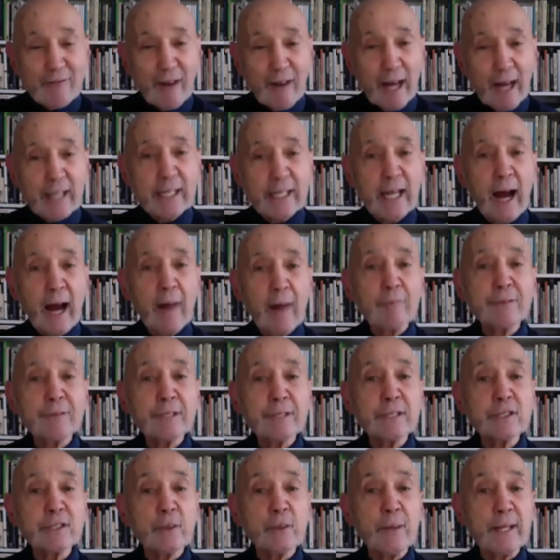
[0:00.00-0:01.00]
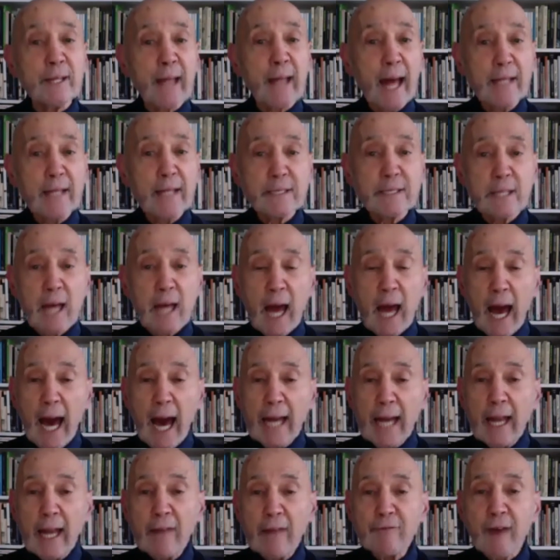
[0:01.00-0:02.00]
find the comfort in doing that.
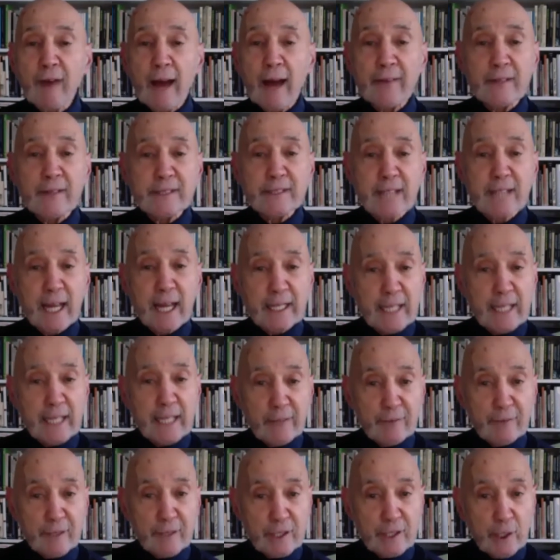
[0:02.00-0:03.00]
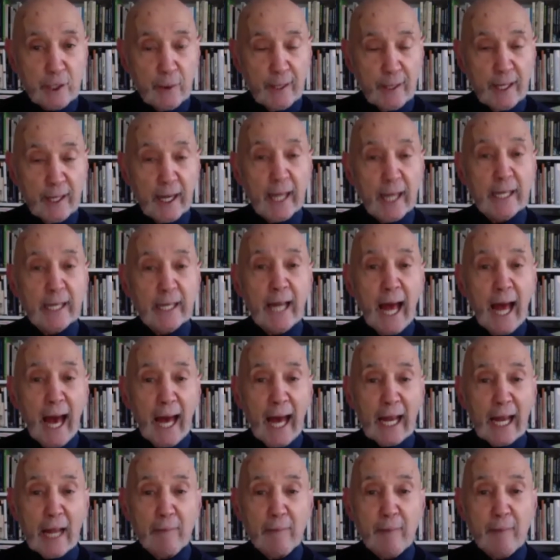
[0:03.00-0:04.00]
And I find the technique for doing it,
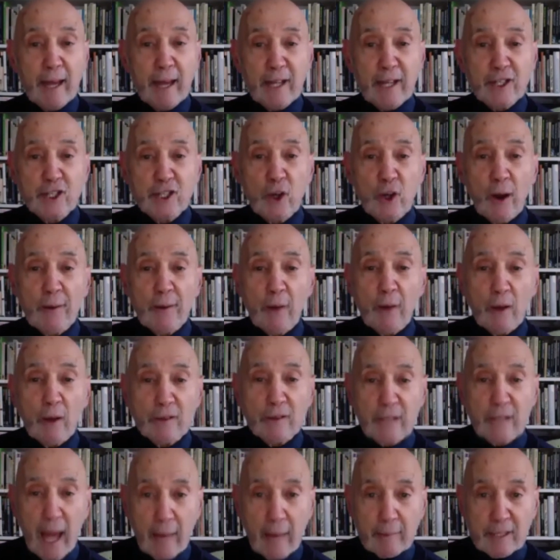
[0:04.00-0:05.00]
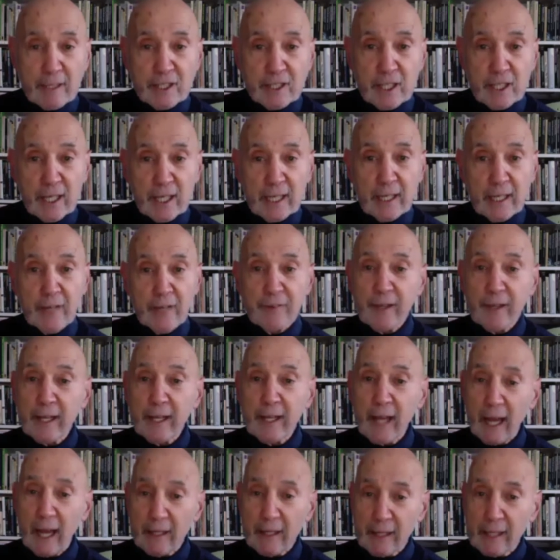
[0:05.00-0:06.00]
and I make sure I'm not damaging
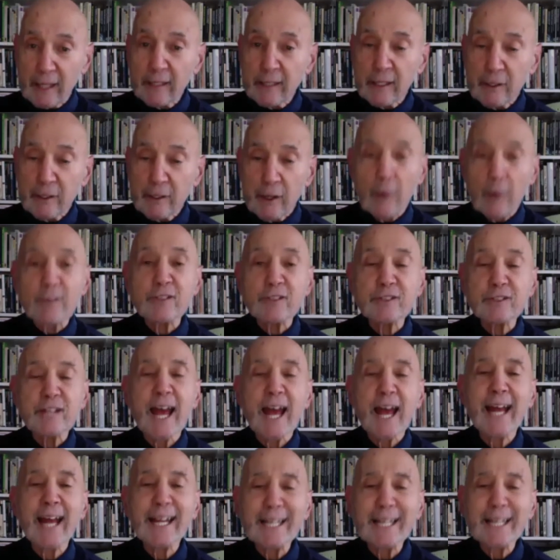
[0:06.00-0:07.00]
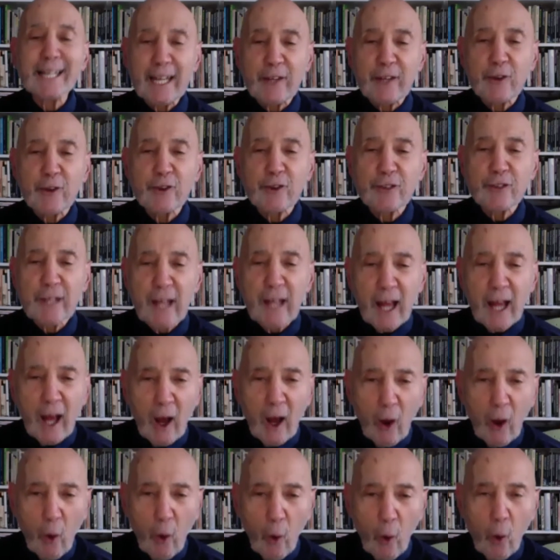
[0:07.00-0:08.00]
anything. And then, it's technique. You see,
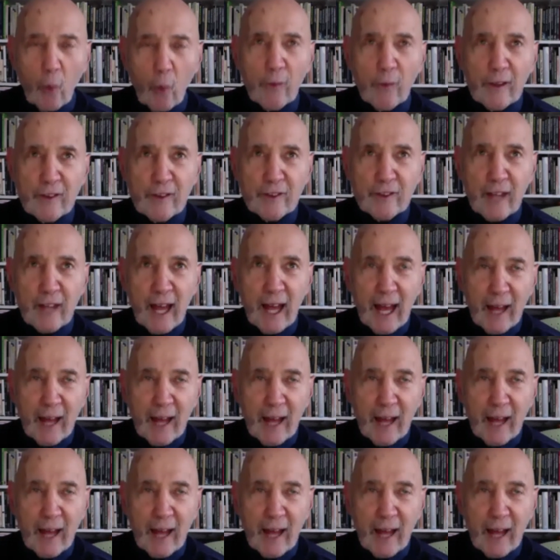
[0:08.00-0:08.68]
all this